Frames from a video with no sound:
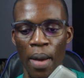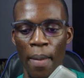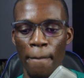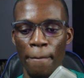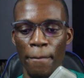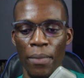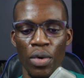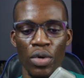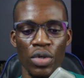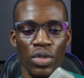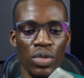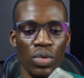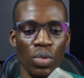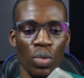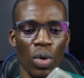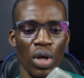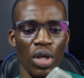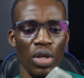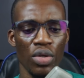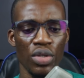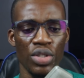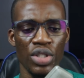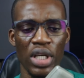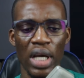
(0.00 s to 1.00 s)
But when you
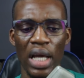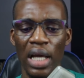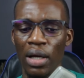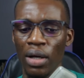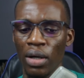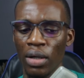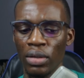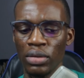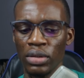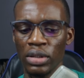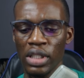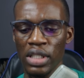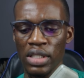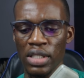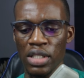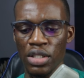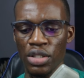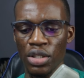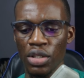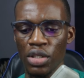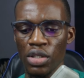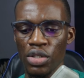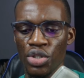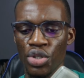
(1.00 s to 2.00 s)
check on this, it's
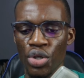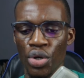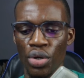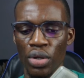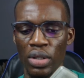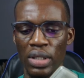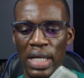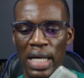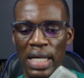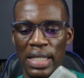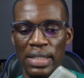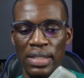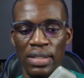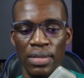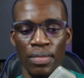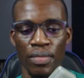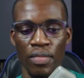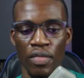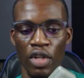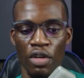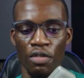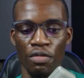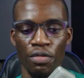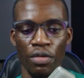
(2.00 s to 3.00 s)
going to show you that
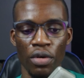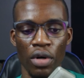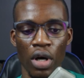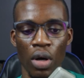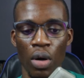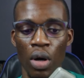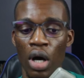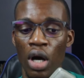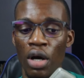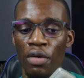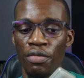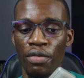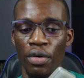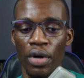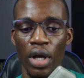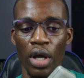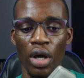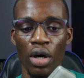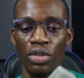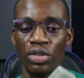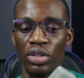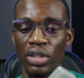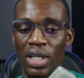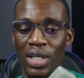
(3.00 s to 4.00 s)
for
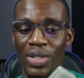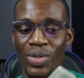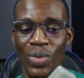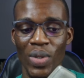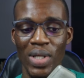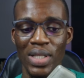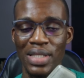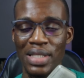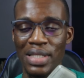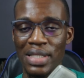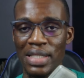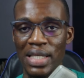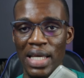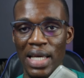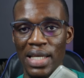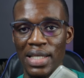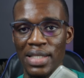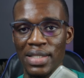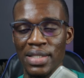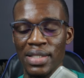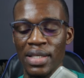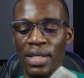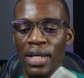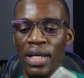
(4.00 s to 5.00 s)
120 days,
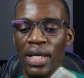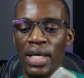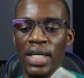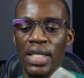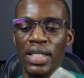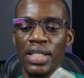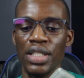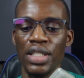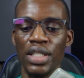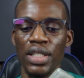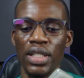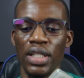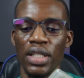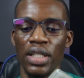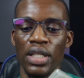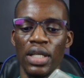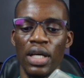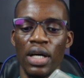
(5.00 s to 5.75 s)
the